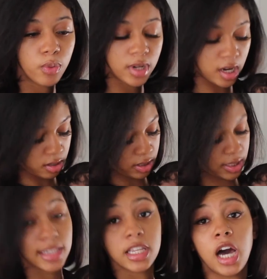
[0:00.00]
what else?
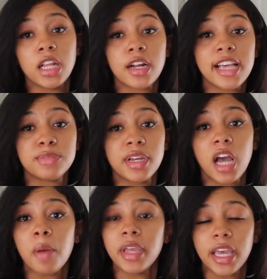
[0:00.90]
His color has been
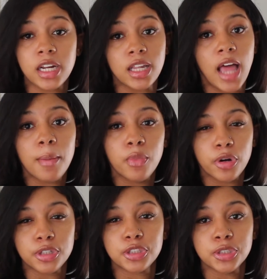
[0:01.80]
coming in a lot
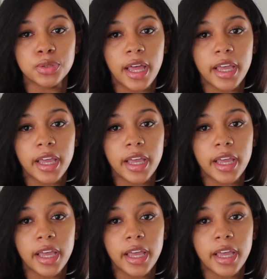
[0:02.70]
more too.